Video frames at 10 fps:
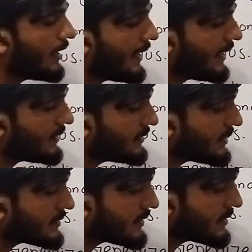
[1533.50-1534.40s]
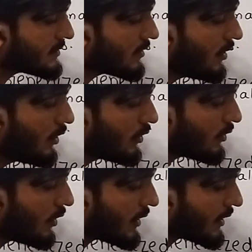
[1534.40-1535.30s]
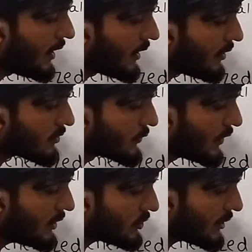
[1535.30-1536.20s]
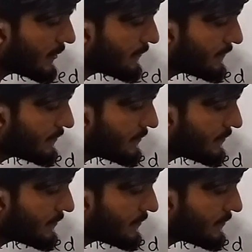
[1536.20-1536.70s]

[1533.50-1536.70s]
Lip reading: and this is not a continuous function.